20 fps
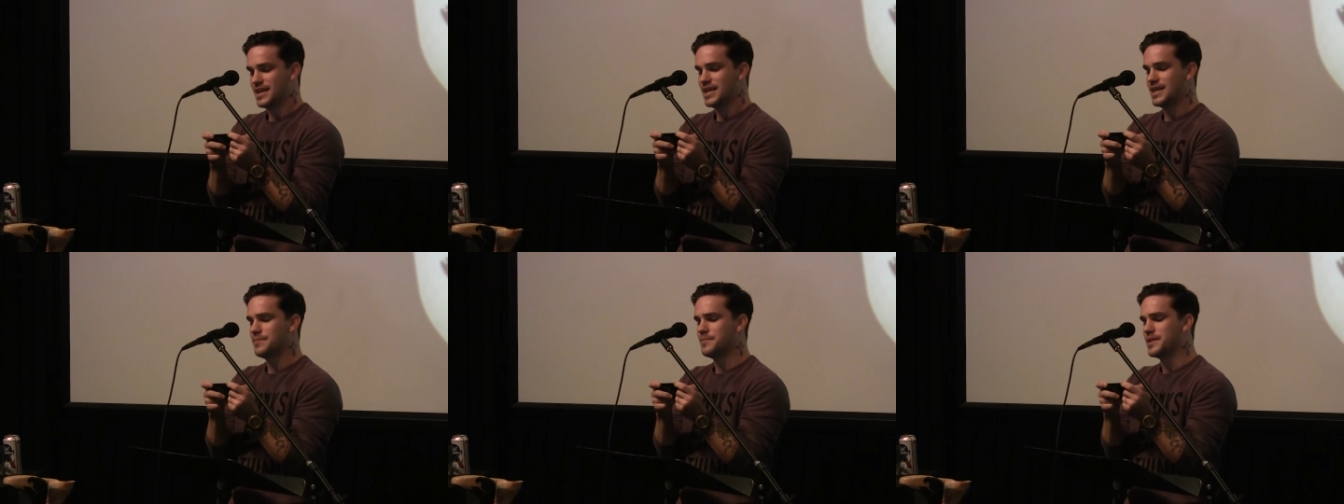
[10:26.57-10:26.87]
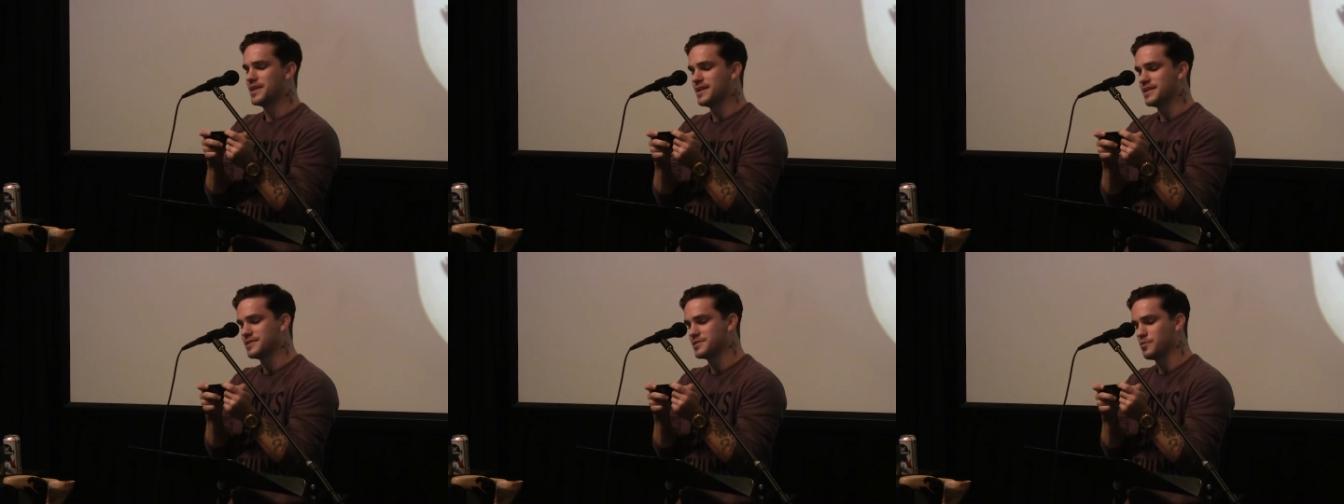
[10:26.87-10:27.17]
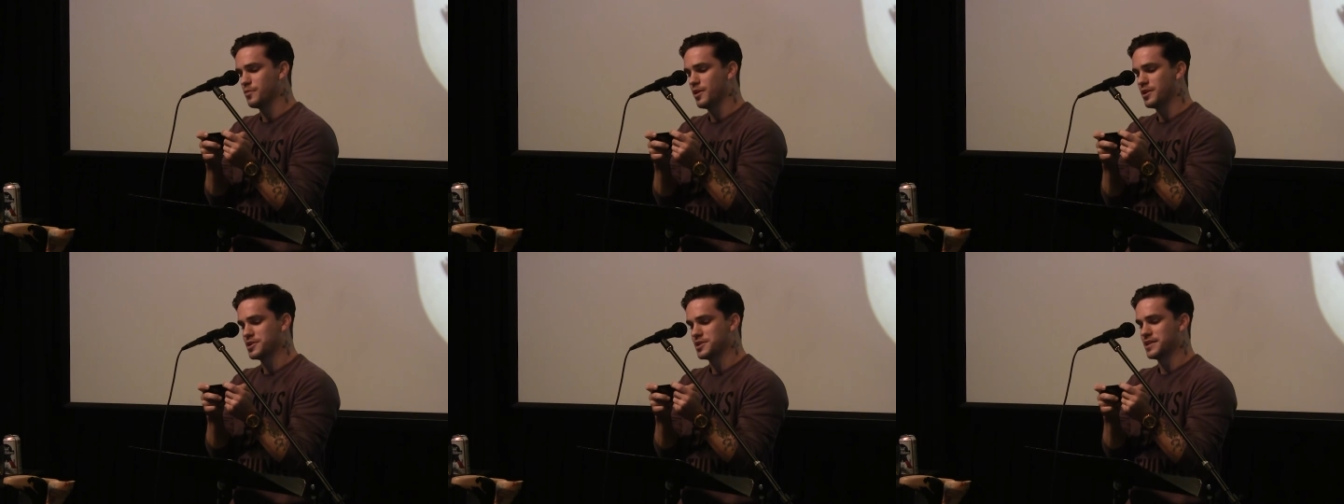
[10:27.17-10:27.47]
He
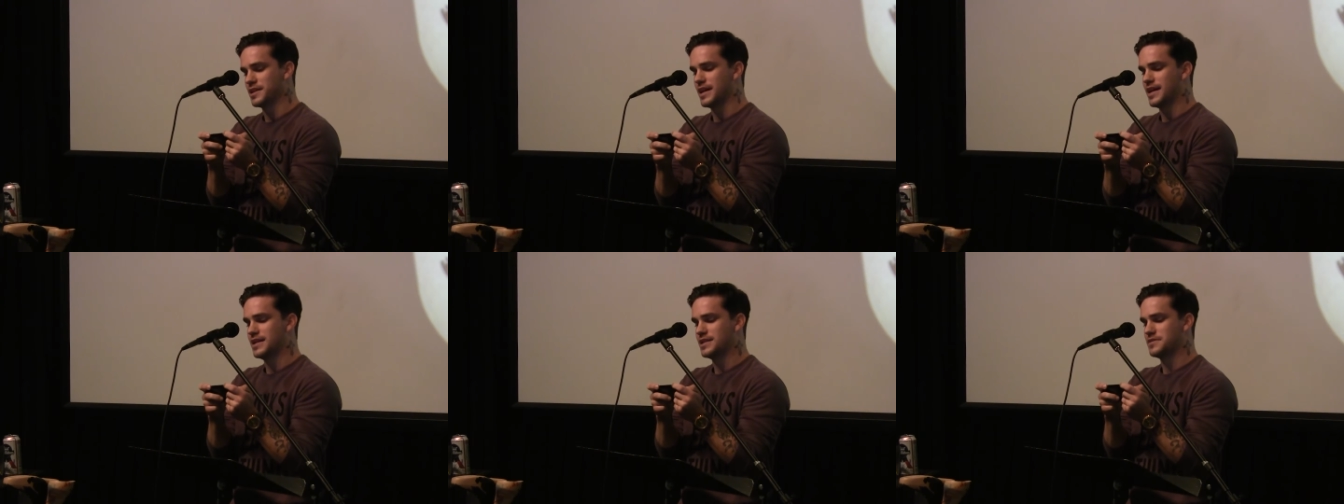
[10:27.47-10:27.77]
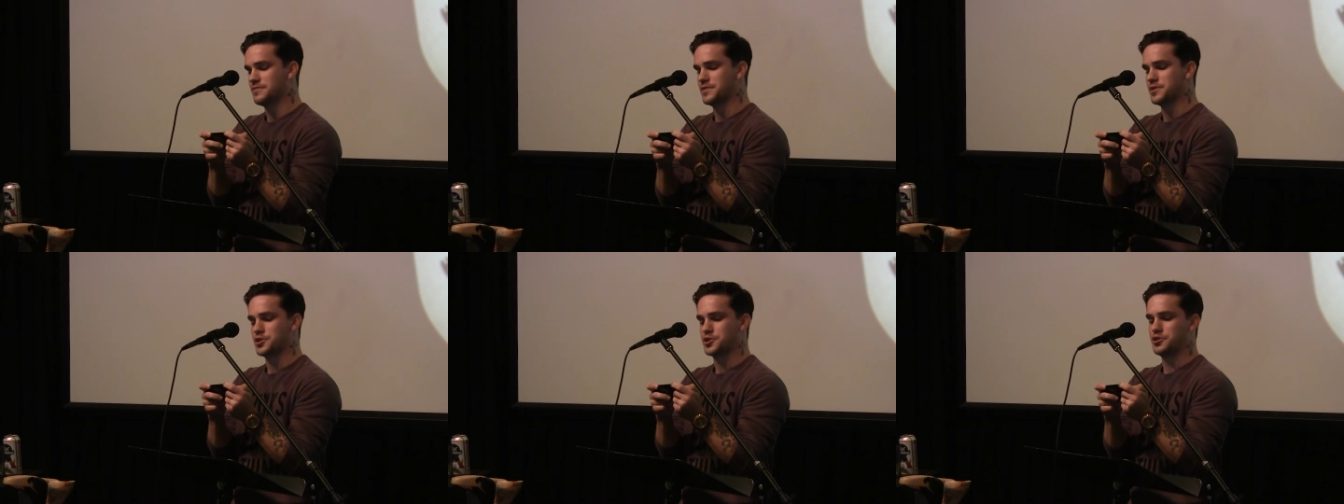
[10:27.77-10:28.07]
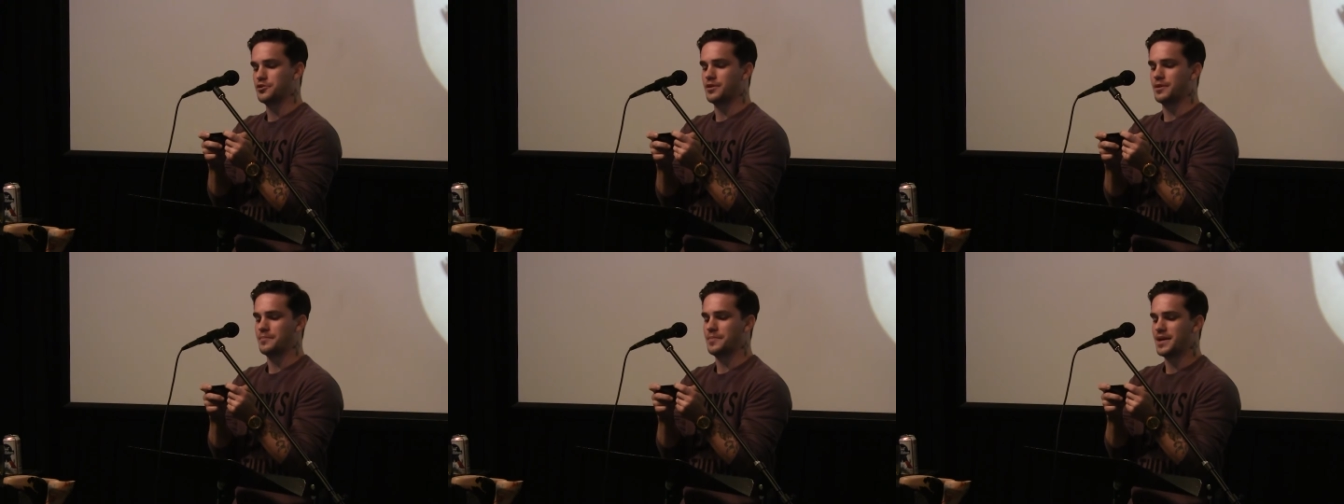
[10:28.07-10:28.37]
begins watching Ace
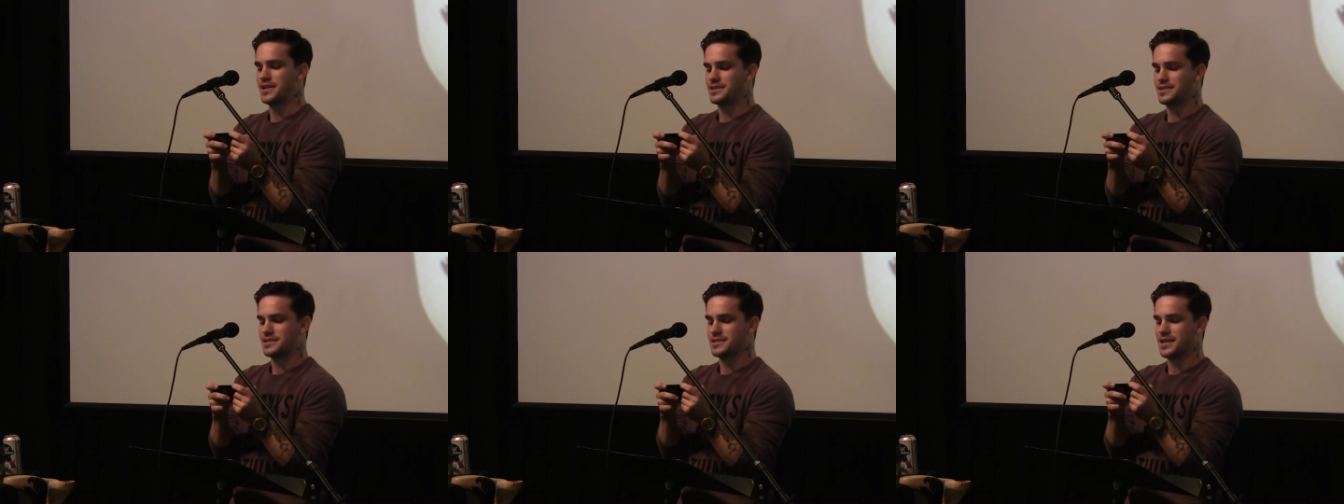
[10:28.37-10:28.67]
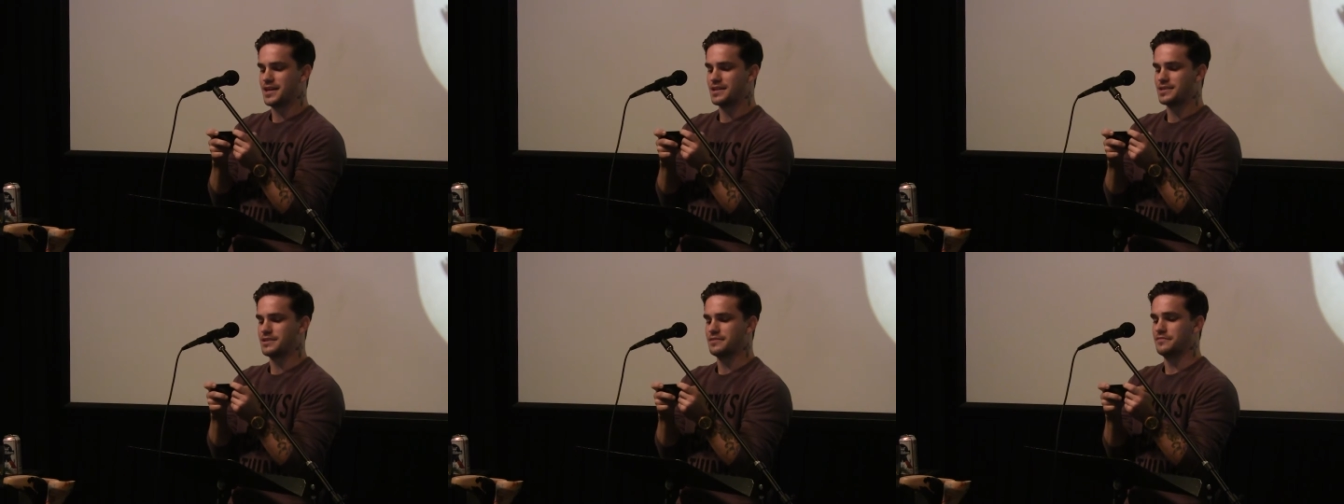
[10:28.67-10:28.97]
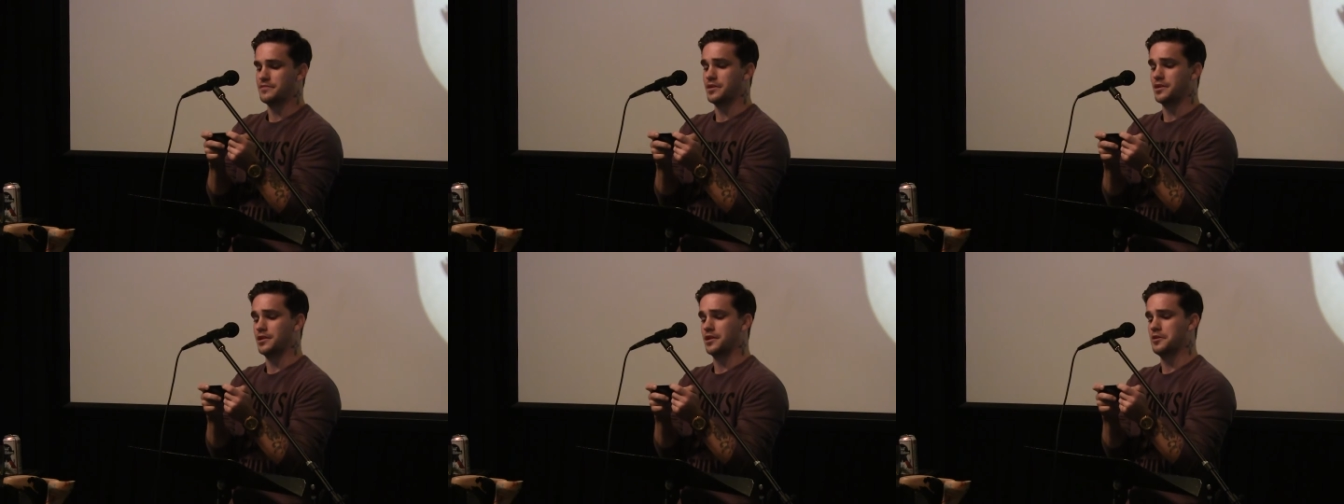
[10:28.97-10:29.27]
Ventura Pet
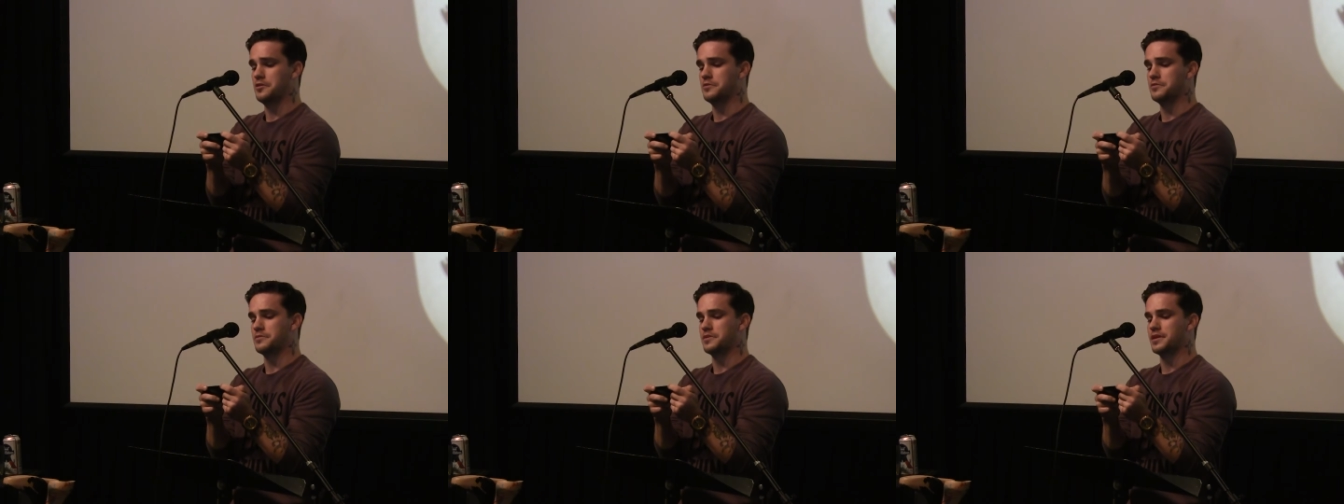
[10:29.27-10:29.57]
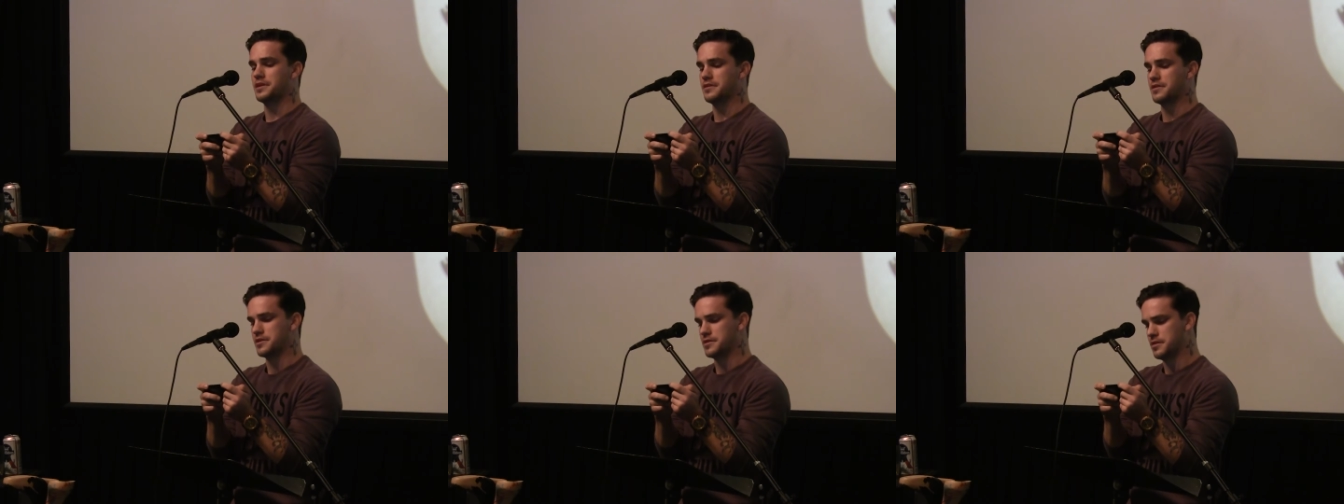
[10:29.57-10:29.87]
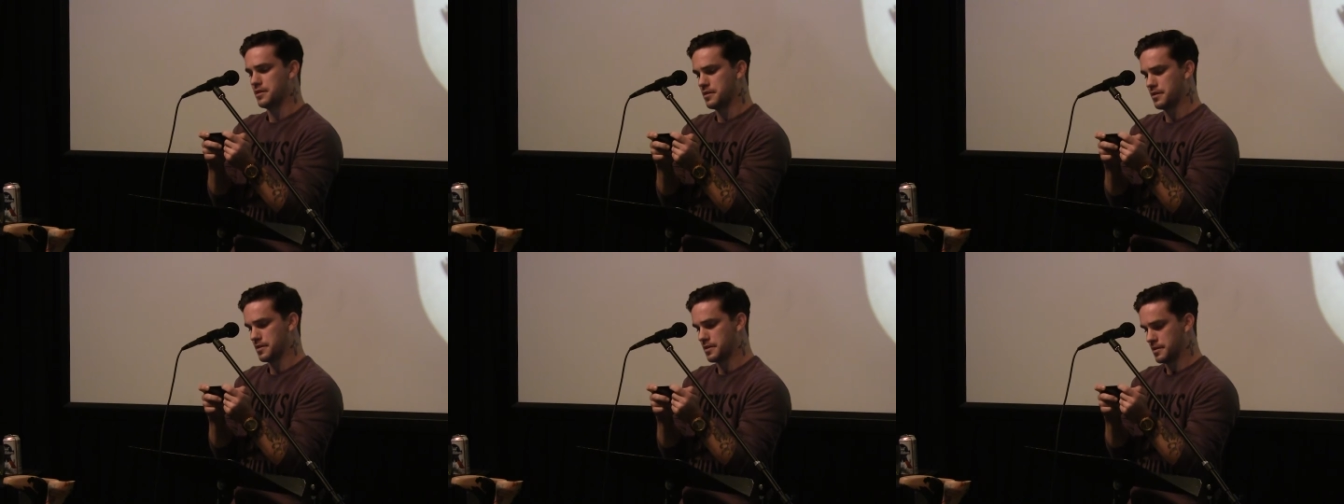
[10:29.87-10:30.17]
Detective alone in the
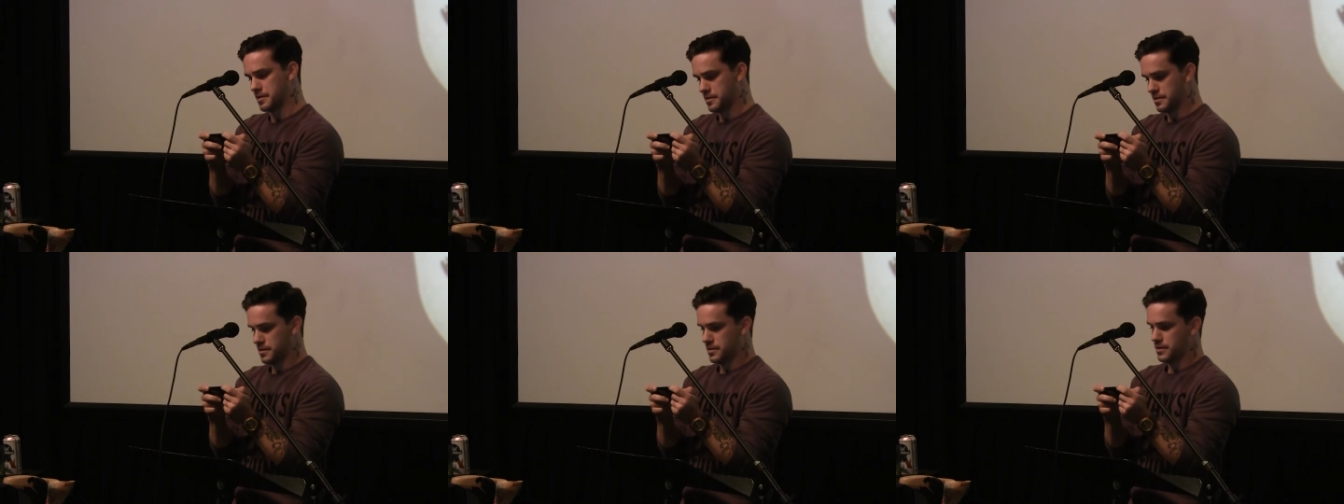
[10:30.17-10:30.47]
dark.